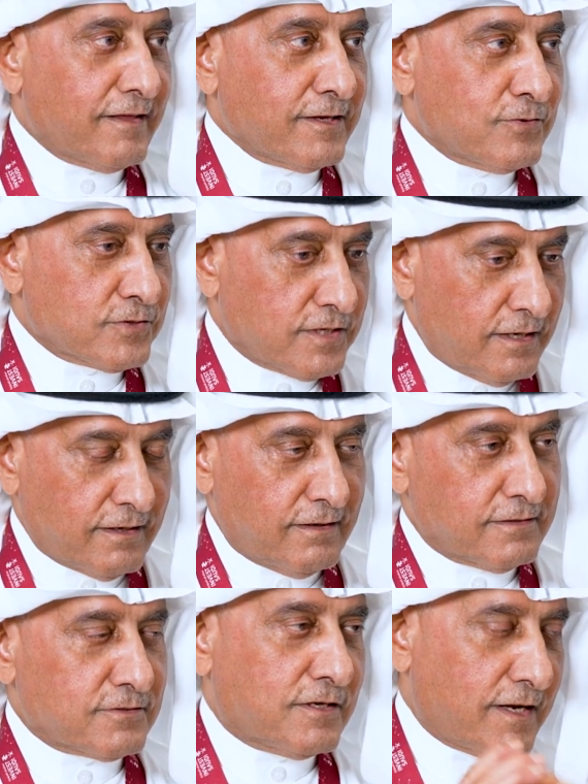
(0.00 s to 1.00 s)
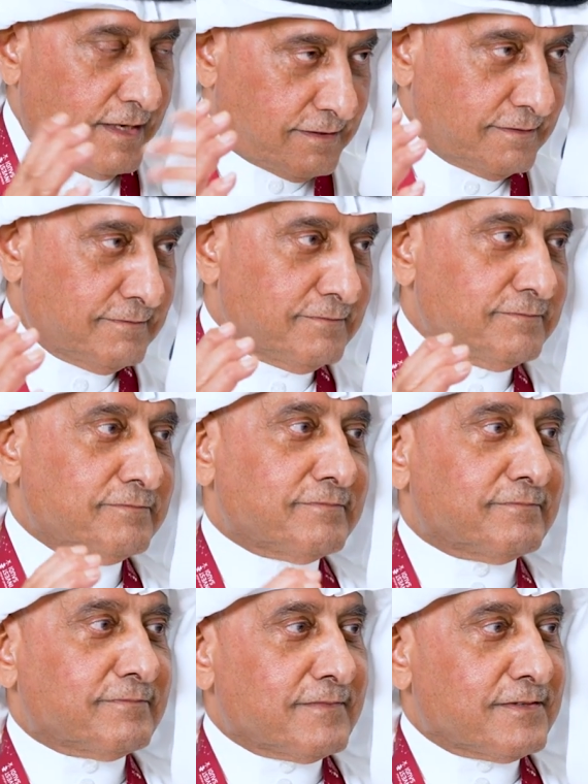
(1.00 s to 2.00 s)
thank you, Sara. It's great
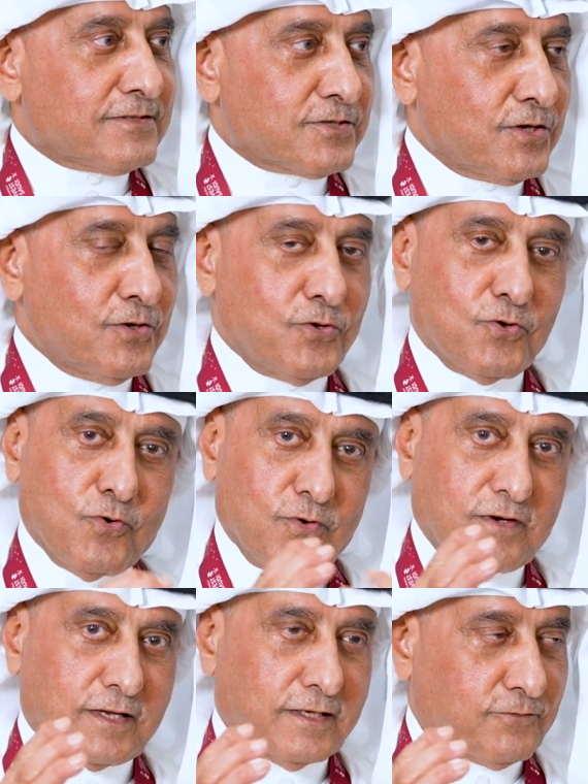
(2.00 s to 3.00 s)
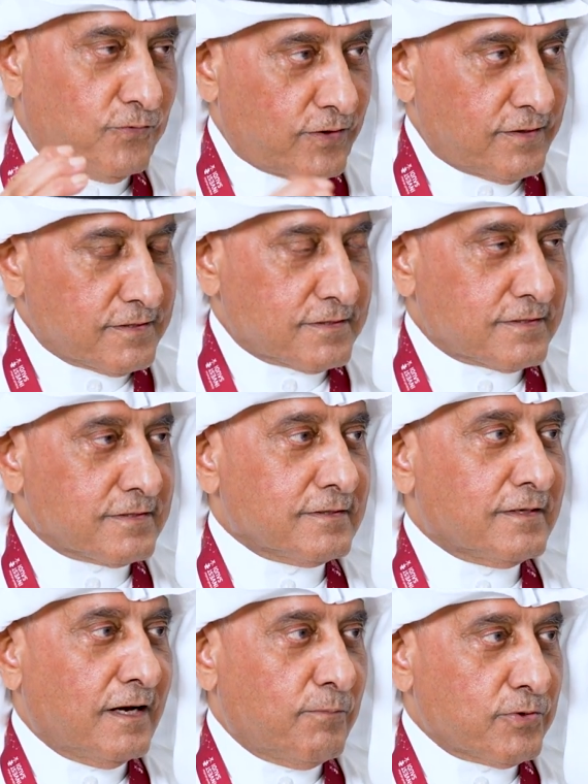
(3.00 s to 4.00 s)
seeing you. Great for this
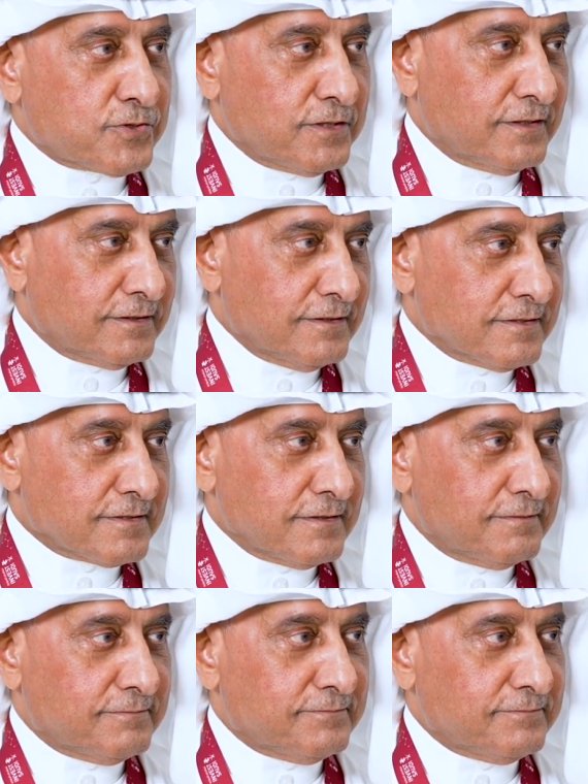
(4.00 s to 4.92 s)
opportunities.